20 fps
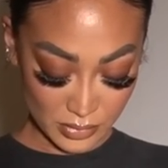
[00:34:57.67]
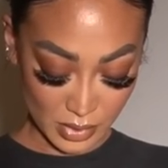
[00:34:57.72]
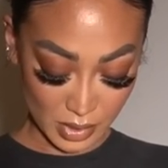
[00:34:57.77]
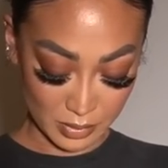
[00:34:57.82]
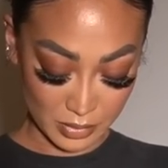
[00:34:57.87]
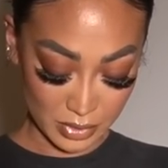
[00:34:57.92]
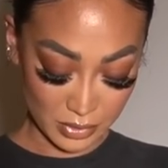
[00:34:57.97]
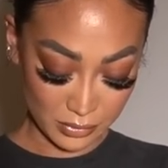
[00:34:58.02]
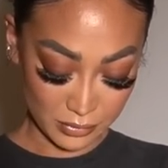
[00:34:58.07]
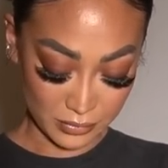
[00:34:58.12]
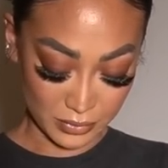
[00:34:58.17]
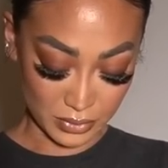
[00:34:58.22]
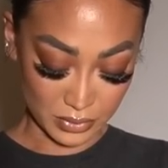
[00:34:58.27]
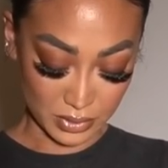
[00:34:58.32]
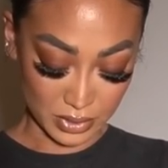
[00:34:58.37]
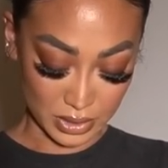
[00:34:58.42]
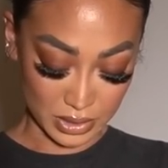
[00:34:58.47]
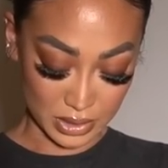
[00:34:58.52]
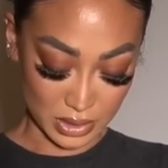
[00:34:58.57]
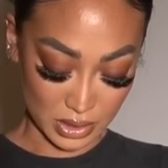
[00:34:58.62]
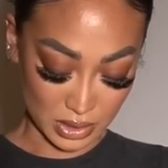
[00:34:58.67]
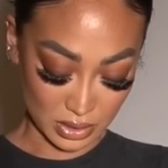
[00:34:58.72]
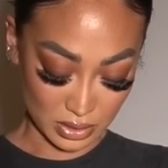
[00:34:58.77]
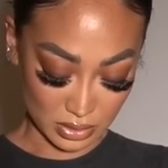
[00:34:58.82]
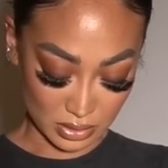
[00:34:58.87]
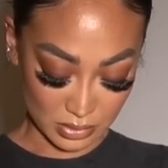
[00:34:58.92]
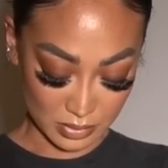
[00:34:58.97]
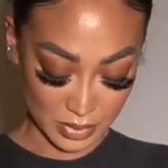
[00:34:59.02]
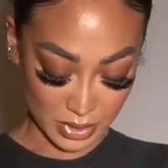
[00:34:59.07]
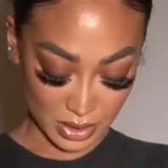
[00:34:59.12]
I'm gonna fold these in a
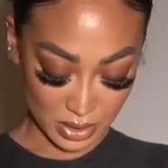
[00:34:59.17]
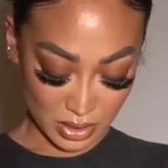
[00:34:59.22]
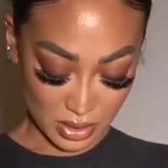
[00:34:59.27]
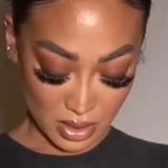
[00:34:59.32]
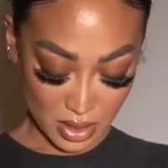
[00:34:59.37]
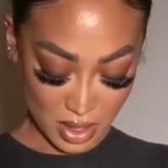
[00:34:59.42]
little bit.